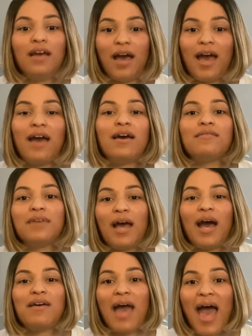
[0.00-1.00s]

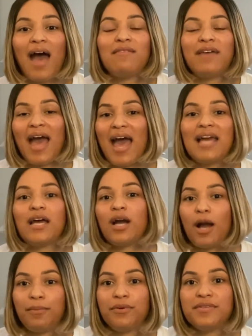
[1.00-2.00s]
I have had a
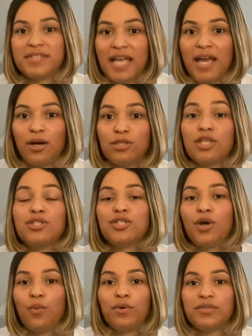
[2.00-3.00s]
couple of sales,
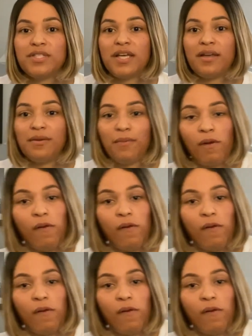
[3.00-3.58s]
so we'll see.